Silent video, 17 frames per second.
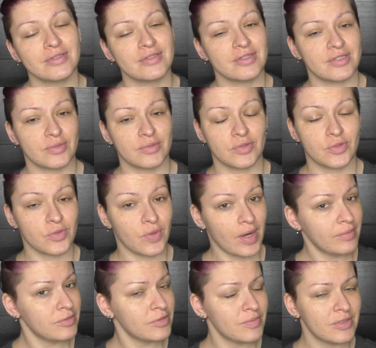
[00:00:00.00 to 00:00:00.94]

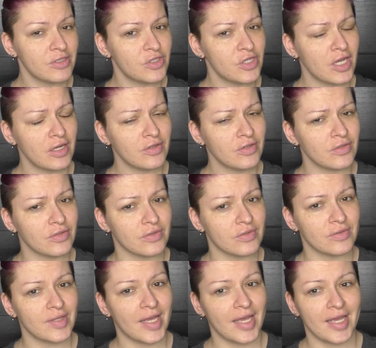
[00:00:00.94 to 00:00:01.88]
subscribe to my
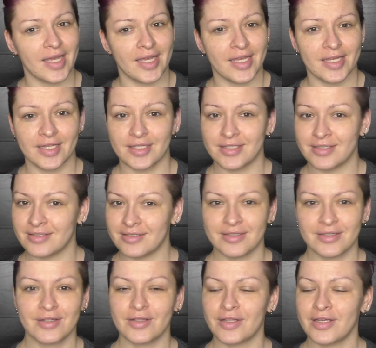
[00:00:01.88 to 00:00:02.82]
channel
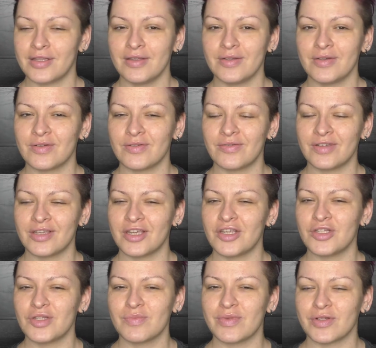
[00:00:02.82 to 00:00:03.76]
and click the
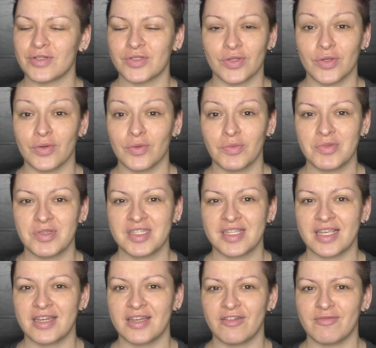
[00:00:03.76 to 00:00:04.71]
notification bell so you won't miss
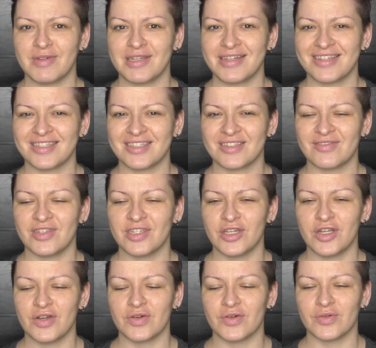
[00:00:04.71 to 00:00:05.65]
any of my next
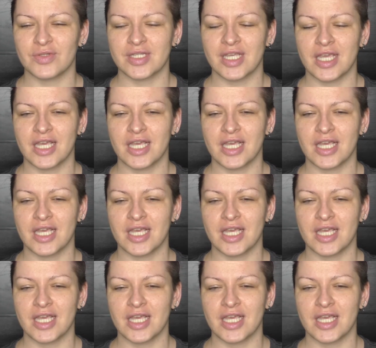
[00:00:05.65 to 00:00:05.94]
videos.